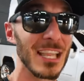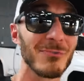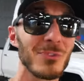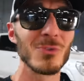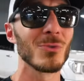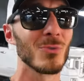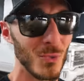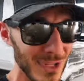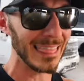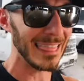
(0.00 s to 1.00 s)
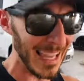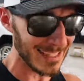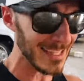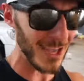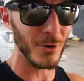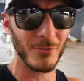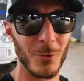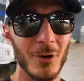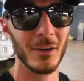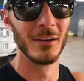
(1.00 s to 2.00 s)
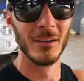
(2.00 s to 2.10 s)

if you would like to enter for it.